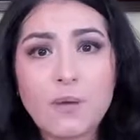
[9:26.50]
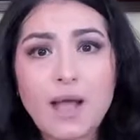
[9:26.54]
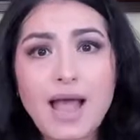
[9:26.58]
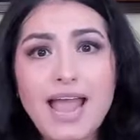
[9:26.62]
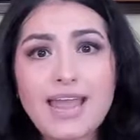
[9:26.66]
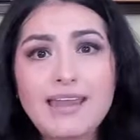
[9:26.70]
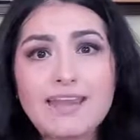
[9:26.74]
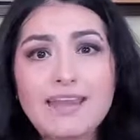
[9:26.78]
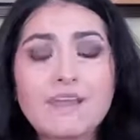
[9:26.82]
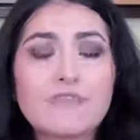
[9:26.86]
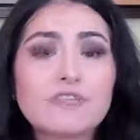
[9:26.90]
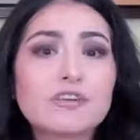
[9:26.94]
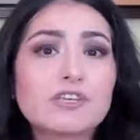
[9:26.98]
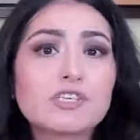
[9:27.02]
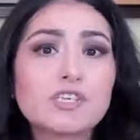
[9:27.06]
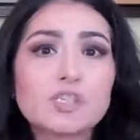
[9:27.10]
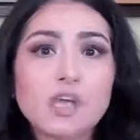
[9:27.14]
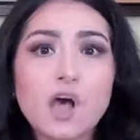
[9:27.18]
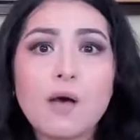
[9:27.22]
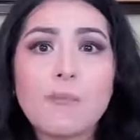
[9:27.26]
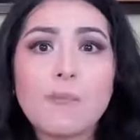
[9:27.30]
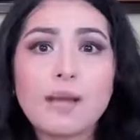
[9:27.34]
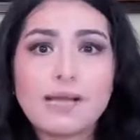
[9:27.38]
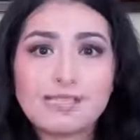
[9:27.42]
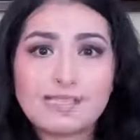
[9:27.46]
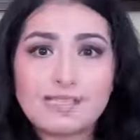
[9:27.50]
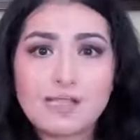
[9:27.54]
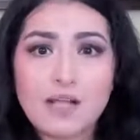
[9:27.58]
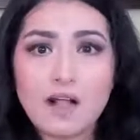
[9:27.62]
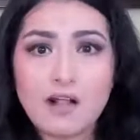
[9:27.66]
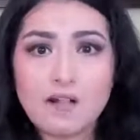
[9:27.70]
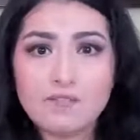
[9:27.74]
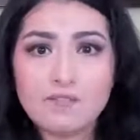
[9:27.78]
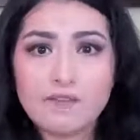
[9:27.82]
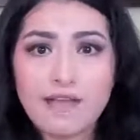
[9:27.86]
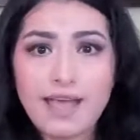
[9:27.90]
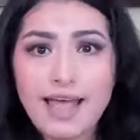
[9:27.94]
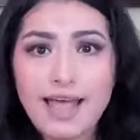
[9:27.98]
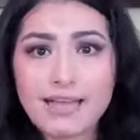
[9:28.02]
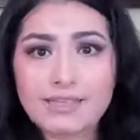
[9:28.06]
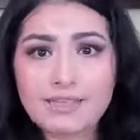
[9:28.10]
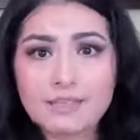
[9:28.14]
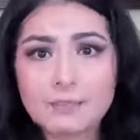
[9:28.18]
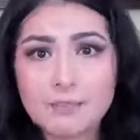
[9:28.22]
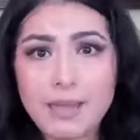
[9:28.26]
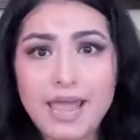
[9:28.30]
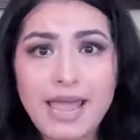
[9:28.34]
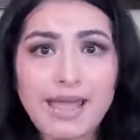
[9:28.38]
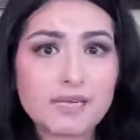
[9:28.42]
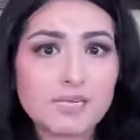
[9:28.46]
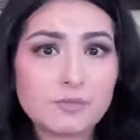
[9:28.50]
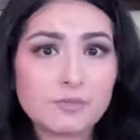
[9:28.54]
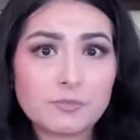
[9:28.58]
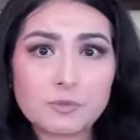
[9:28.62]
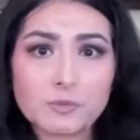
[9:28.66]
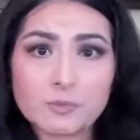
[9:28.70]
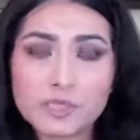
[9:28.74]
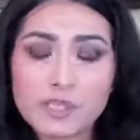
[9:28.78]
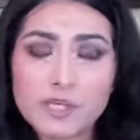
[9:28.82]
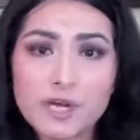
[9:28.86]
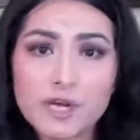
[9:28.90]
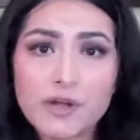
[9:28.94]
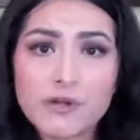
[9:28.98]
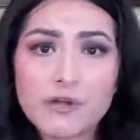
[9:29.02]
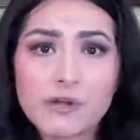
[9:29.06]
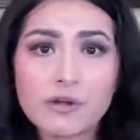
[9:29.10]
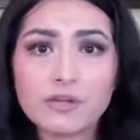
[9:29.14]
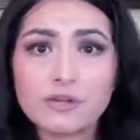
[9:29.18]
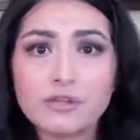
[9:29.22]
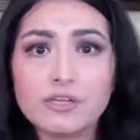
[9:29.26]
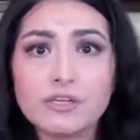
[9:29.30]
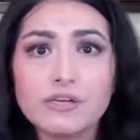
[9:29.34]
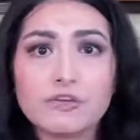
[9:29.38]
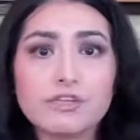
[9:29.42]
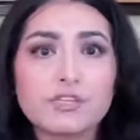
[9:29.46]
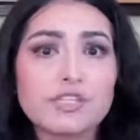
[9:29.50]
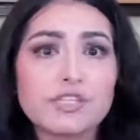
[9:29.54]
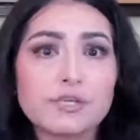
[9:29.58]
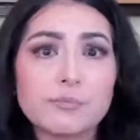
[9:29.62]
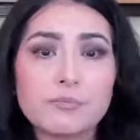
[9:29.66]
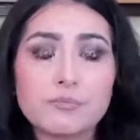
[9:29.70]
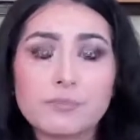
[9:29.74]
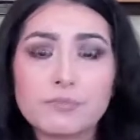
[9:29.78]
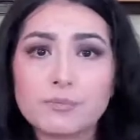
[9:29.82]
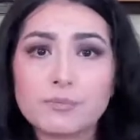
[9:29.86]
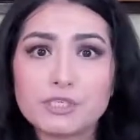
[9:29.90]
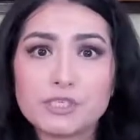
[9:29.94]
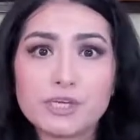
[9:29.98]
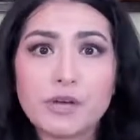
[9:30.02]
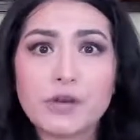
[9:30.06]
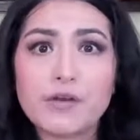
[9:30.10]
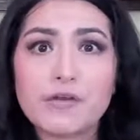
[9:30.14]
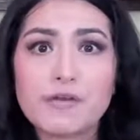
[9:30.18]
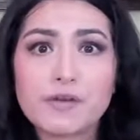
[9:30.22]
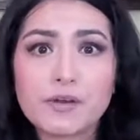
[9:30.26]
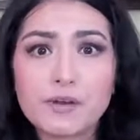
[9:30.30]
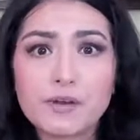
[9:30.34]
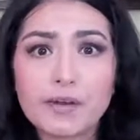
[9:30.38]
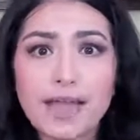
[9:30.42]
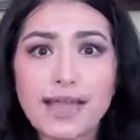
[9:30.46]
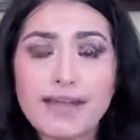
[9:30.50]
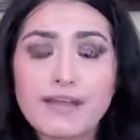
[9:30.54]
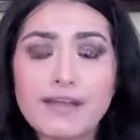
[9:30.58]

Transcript: I never saw myself as a management material, leadership material.